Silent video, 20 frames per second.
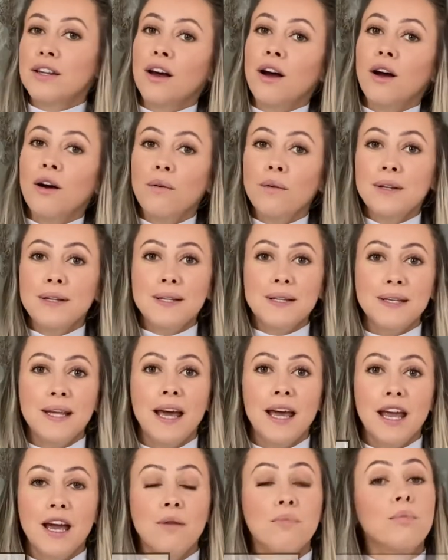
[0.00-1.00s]
I would
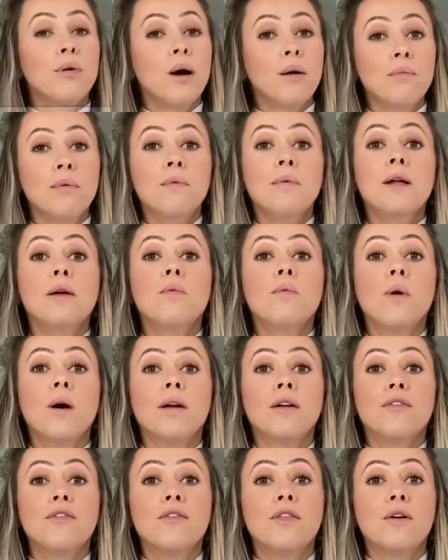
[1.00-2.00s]
say, are probably one
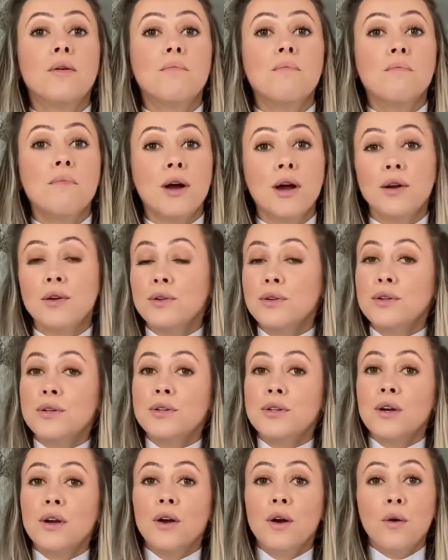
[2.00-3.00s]
of the most
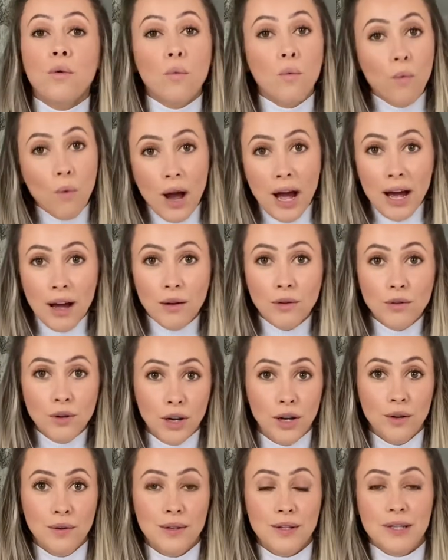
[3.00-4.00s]

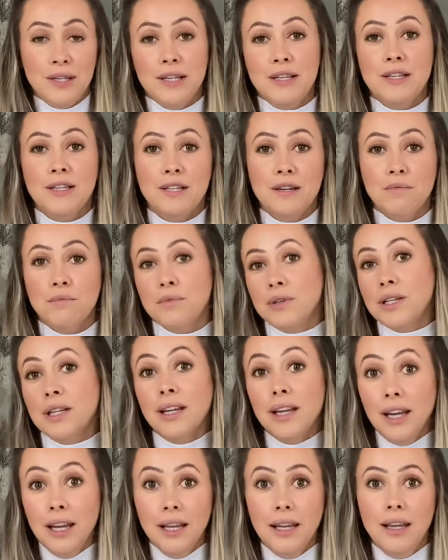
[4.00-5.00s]
well-known systems
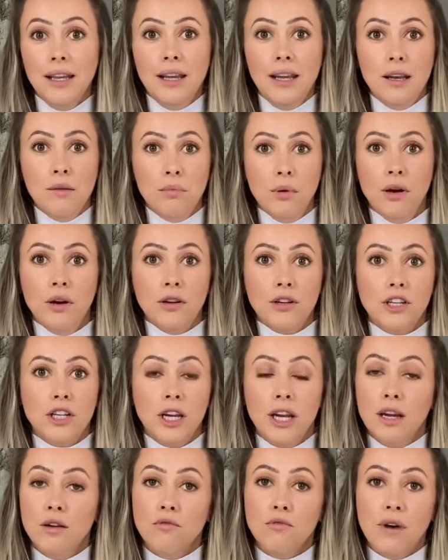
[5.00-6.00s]
in the
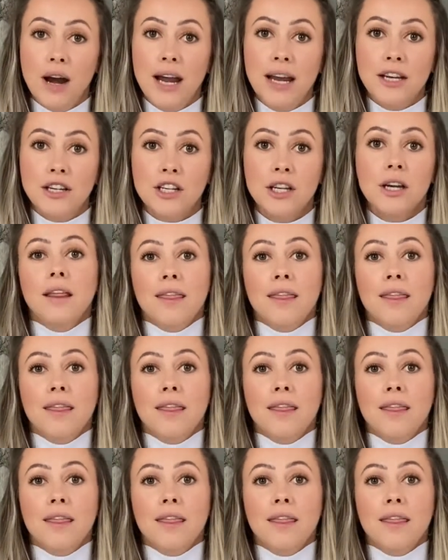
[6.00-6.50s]
Obagi range.